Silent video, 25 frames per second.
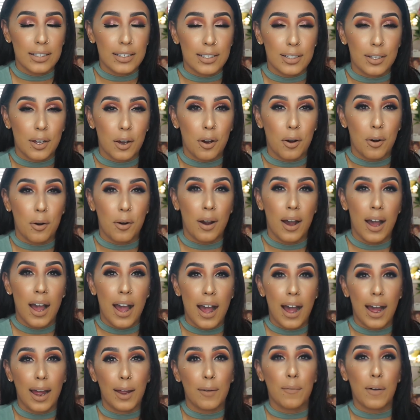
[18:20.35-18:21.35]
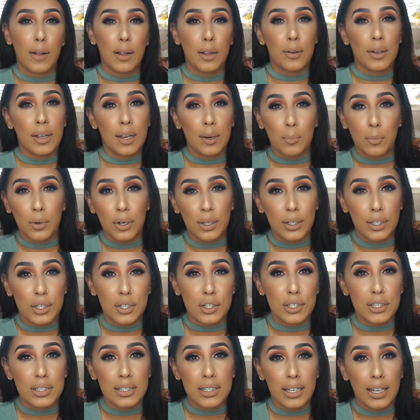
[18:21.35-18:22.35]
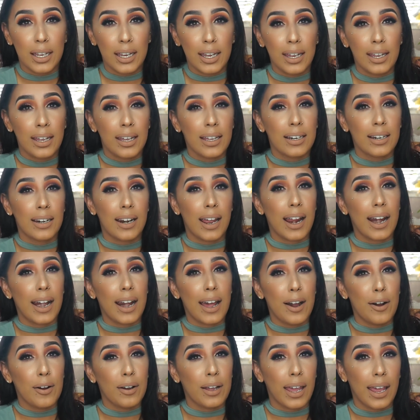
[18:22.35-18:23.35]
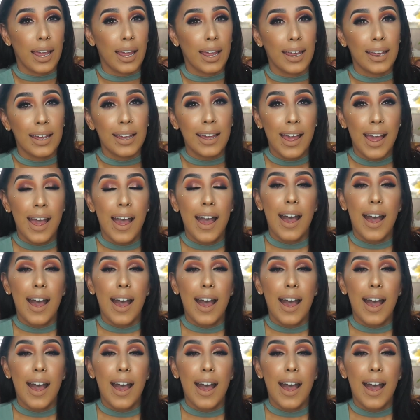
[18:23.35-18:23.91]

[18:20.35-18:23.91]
so I follow him religiously, Night Owl Gang.